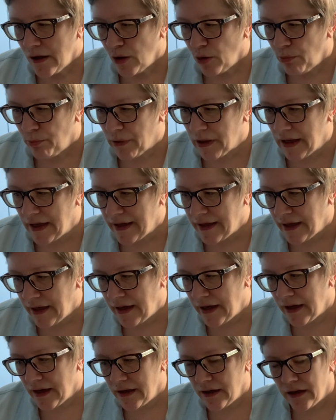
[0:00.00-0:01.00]
But I
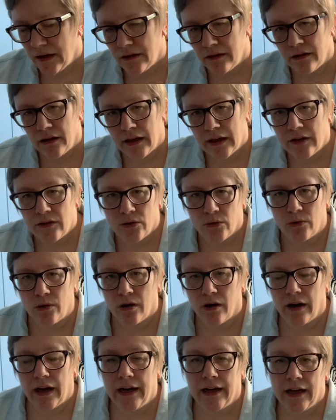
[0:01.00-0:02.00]
can't
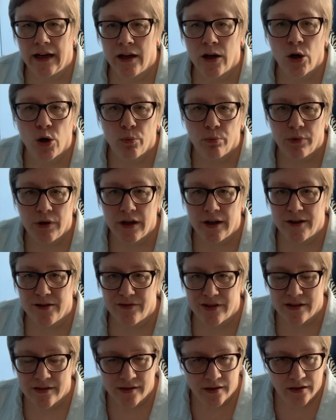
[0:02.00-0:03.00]
ignore, and I hope none of
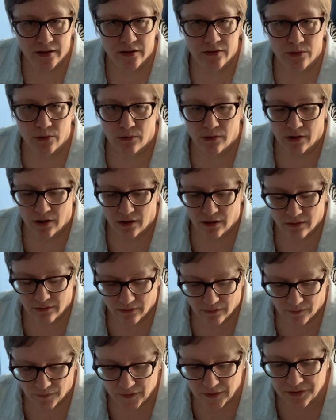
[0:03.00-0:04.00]
us ignore,
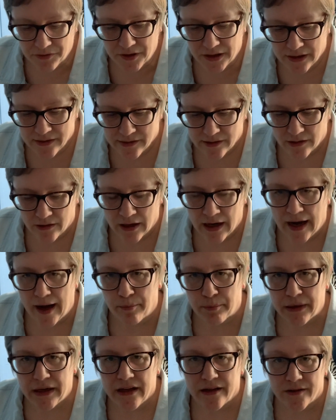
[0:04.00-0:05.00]
the things that are
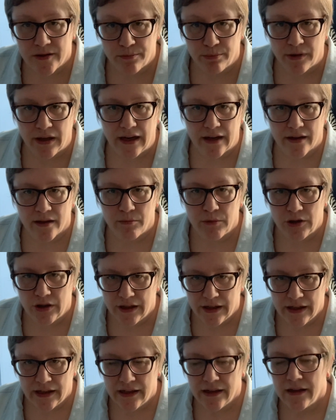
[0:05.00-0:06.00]
happening in the Black
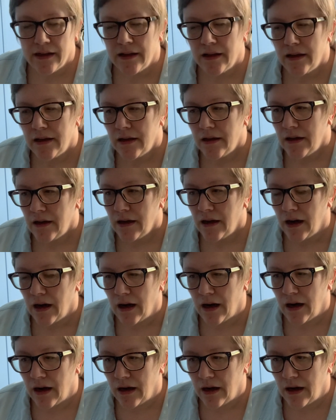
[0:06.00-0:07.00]
community.
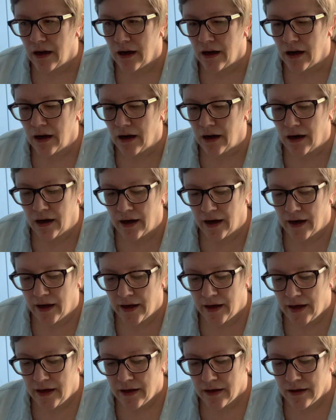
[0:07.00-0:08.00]

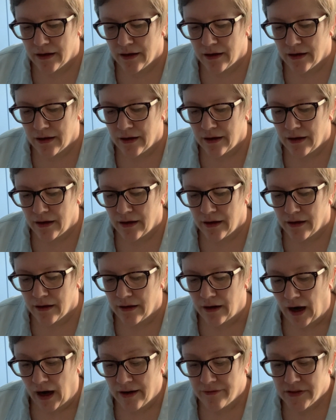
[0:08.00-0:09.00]
I've
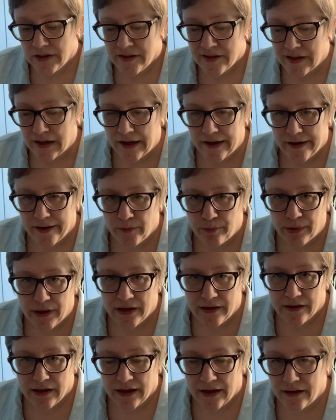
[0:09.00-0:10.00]
decided,
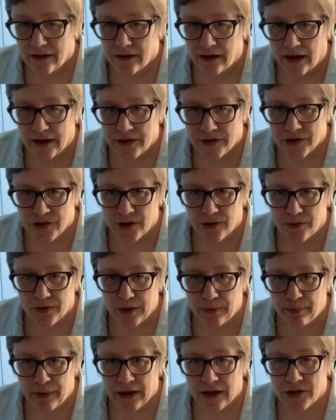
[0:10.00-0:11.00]
and I showed a
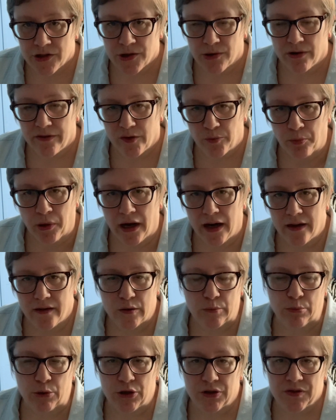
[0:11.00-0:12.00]
picture of a pile
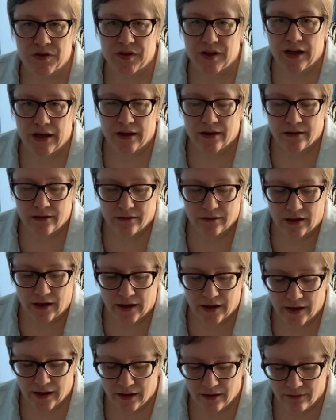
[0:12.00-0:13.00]
of books that
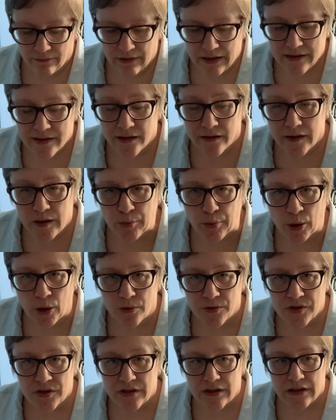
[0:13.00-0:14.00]
I recently
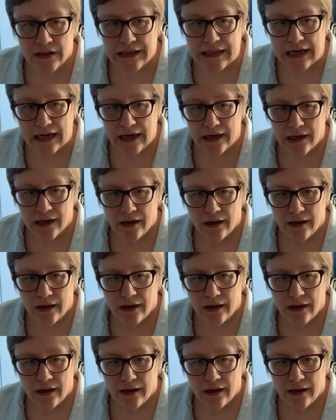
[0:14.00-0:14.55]
posted, that